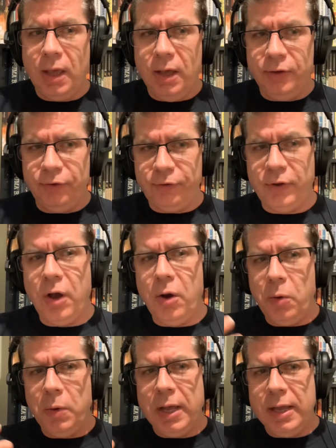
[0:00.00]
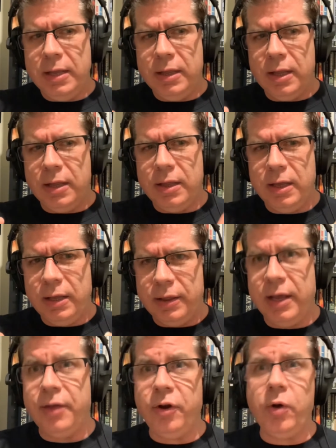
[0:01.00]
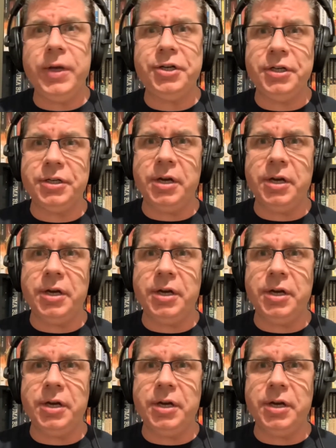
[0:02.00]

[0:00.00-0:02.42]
So the other question